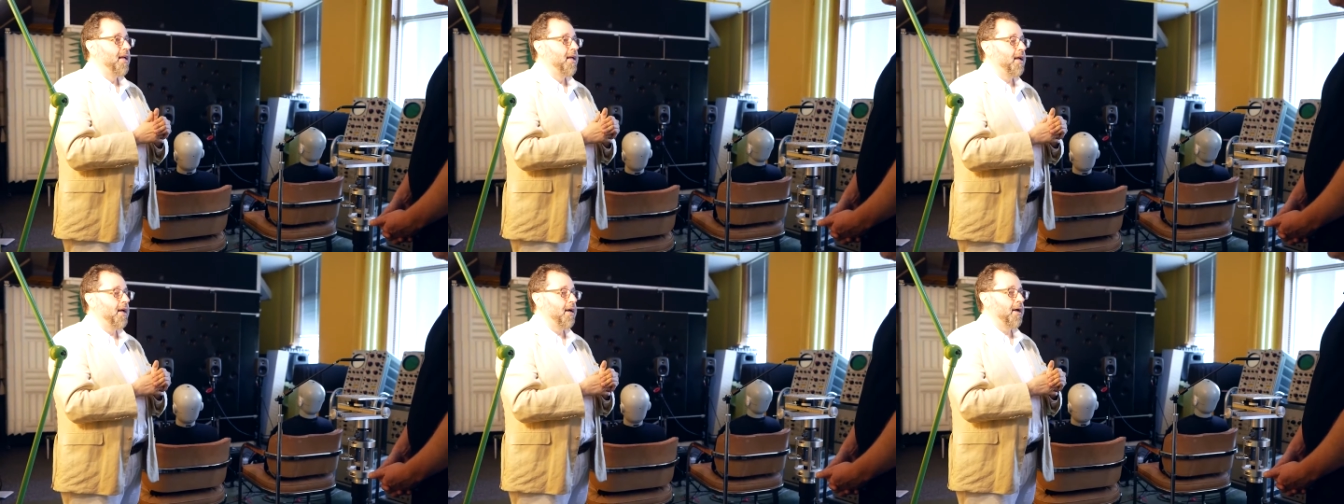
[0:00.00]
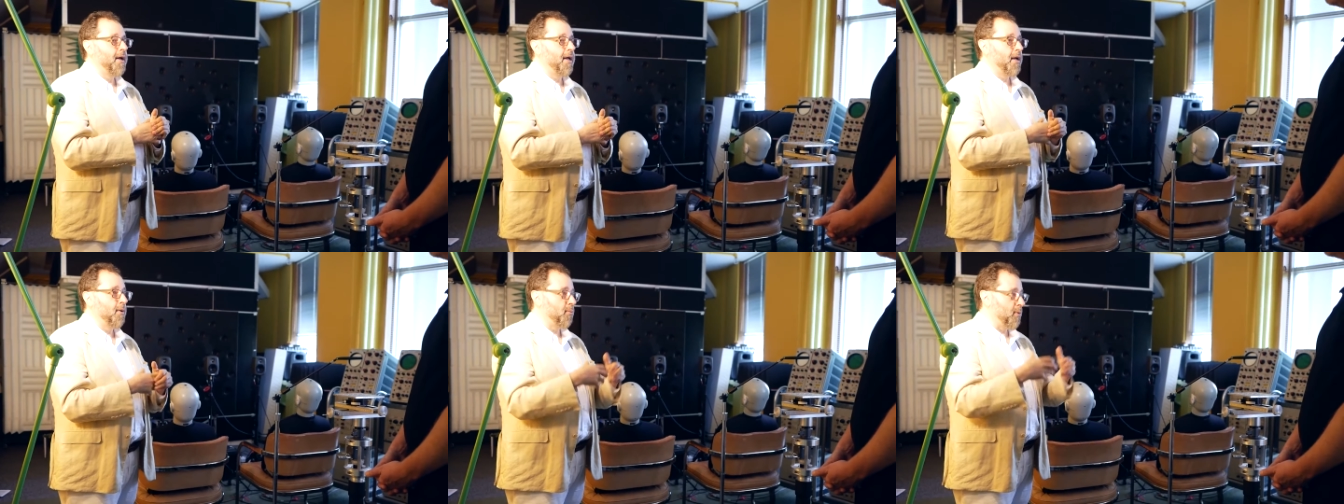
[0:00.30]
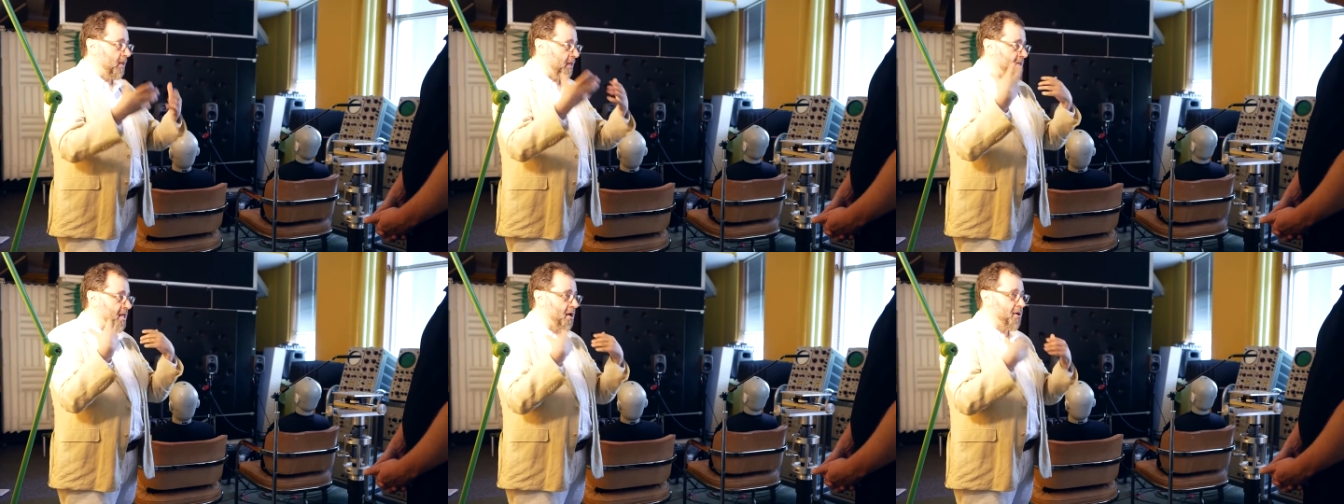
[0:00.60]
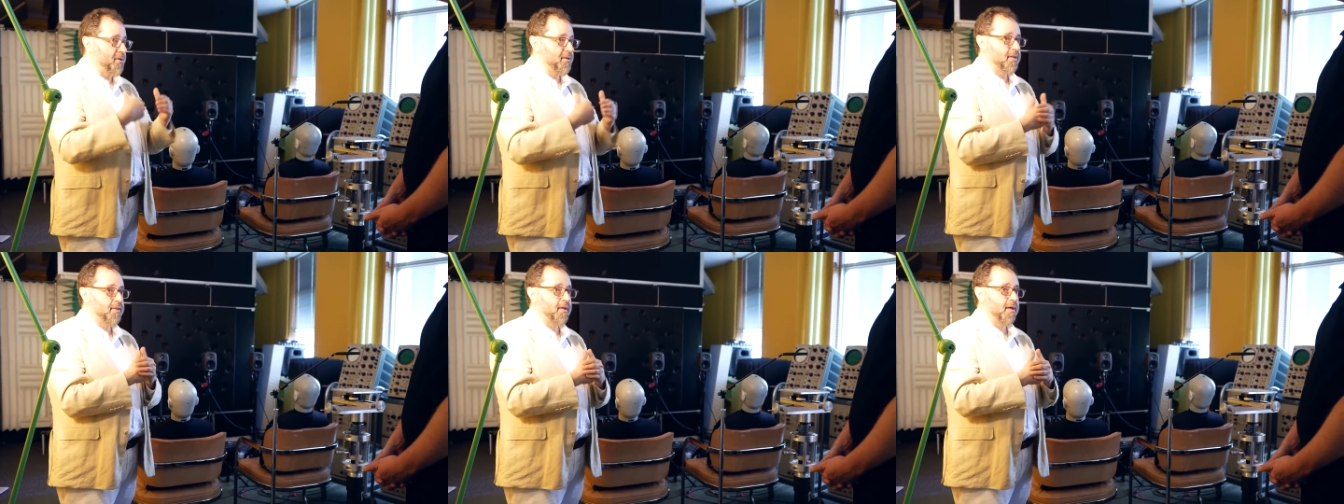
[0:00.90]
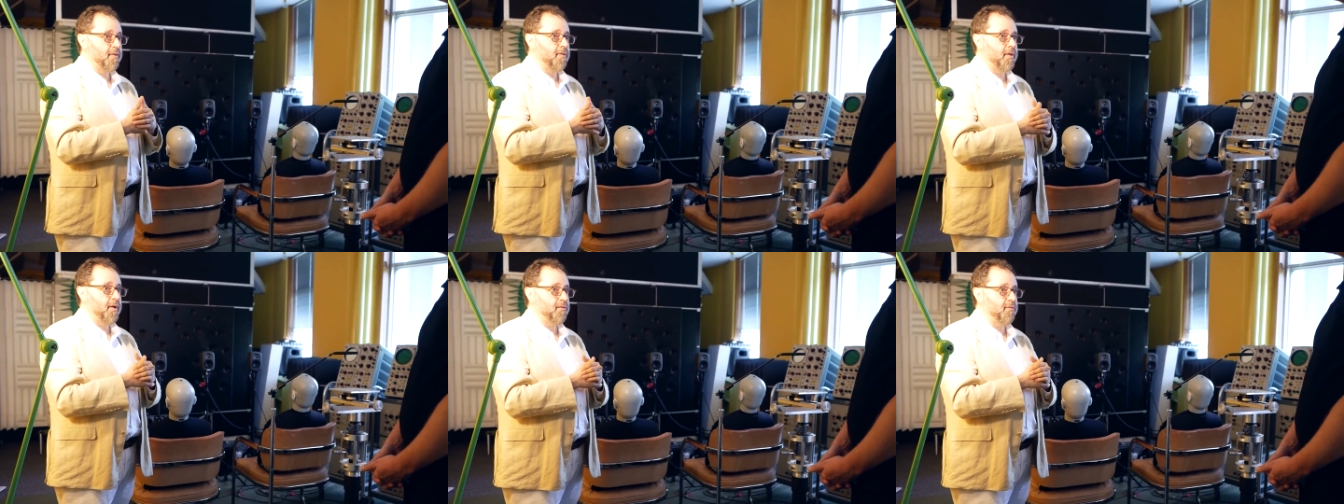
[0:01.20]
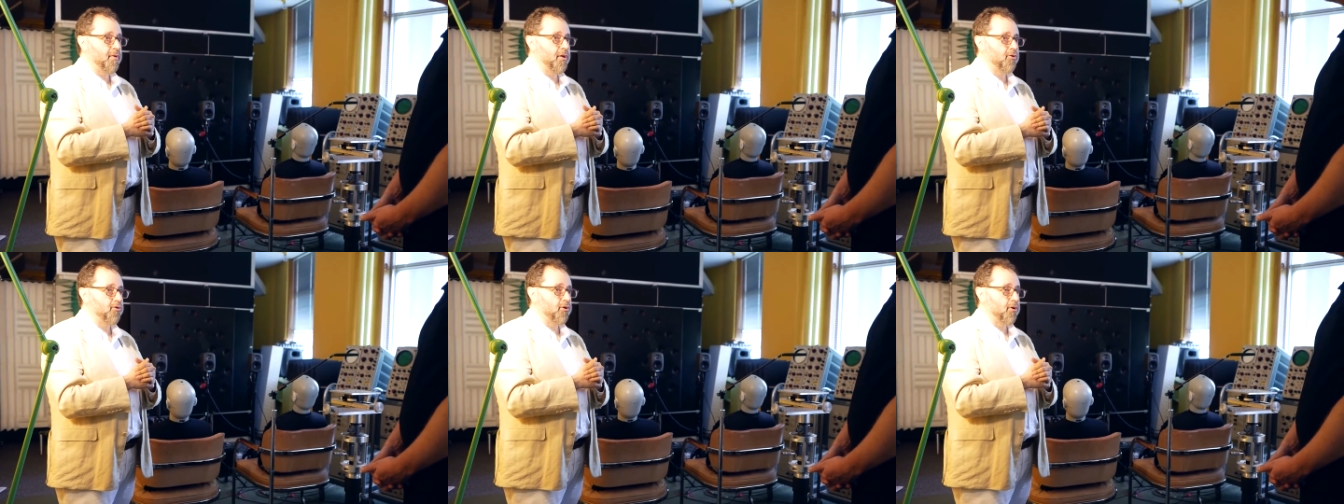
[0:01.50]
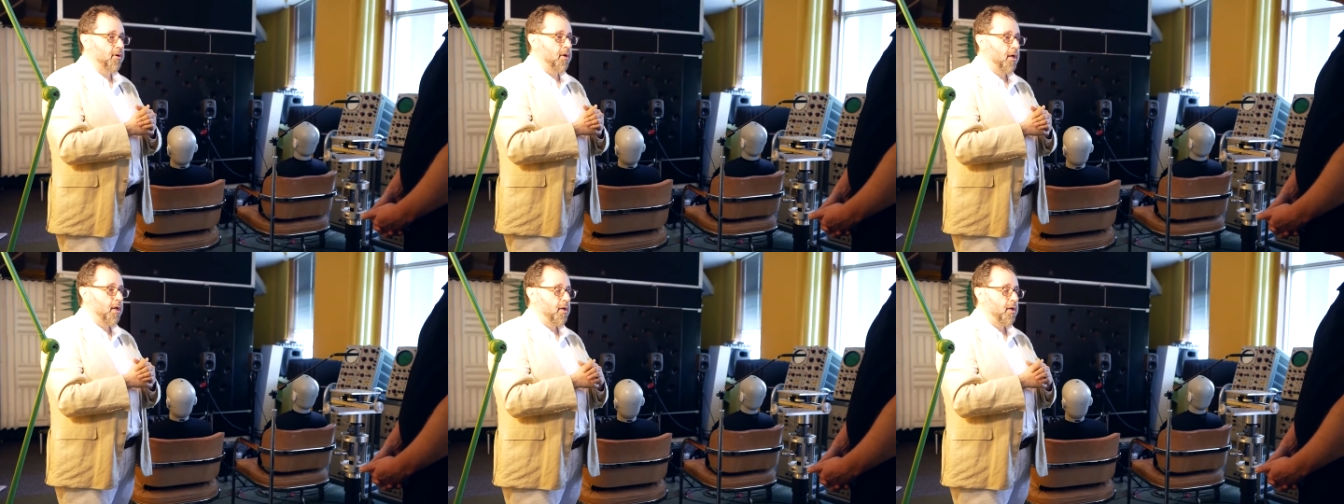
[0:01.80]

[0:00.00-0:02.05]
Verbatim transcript: uh, and we inherited that, that feature.